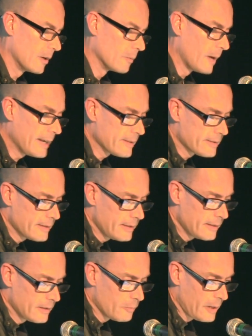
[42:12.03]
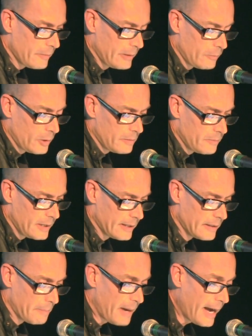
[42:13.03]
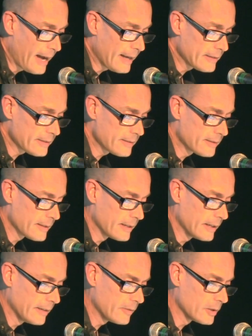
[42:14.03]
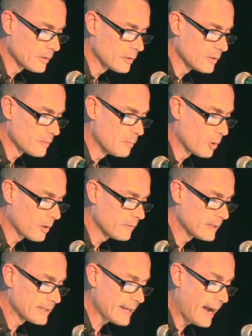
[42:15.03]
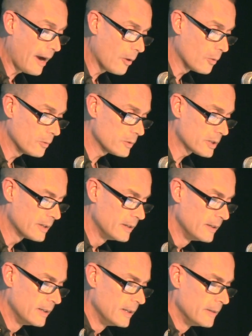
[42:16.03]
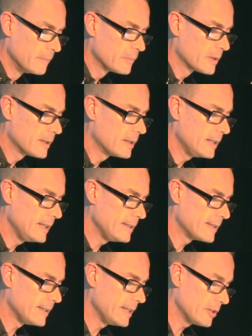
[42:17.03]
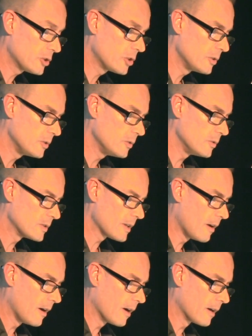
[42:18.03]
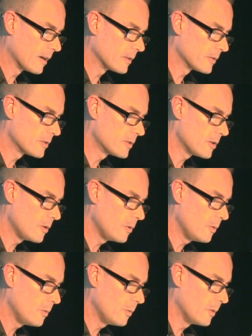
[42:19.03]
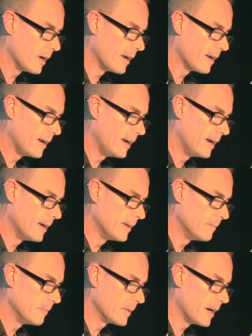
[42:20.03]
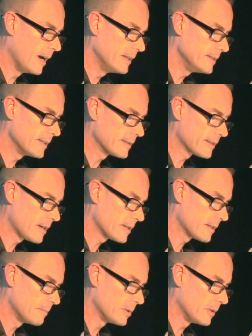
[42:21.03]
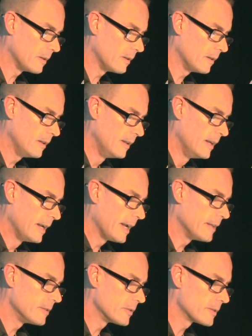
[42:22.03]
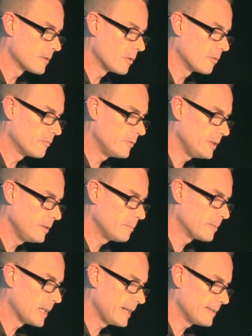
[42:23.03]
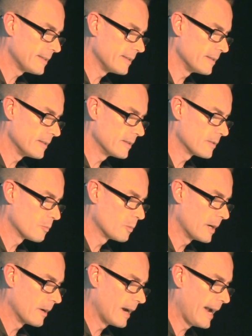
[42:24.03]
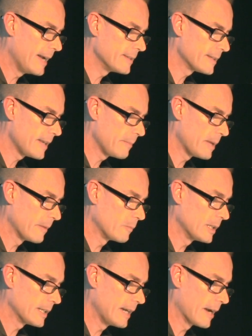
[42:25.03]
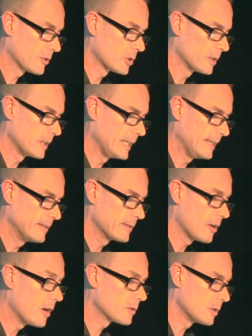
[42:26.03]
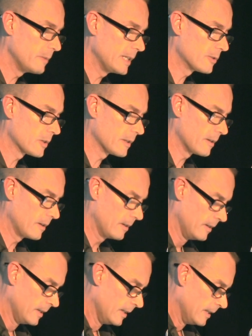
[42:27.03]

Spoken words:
arrested the way we would in the past, and even though there's more of us out, these issues are so undiscussable, and there's so few places where, as gay men, we can actually talk to each other.